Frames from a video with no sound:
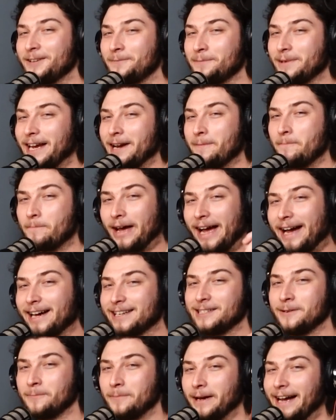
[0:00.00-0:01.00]
them like
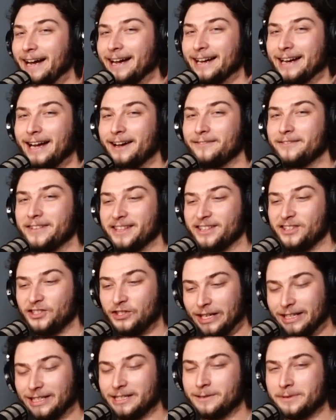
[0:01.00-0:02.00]
back to back, having the
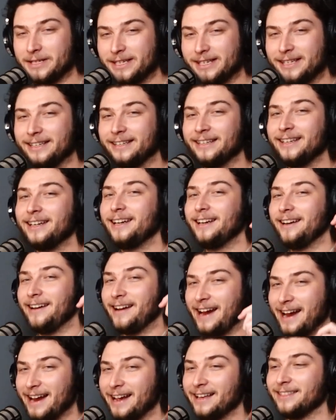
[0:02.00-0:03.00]
jelly bean
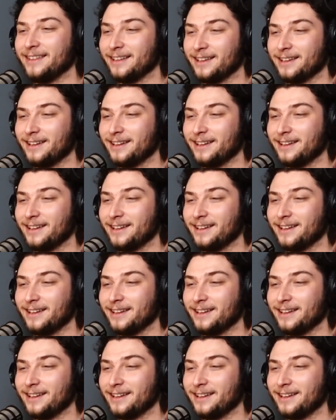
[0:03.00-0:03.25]
and the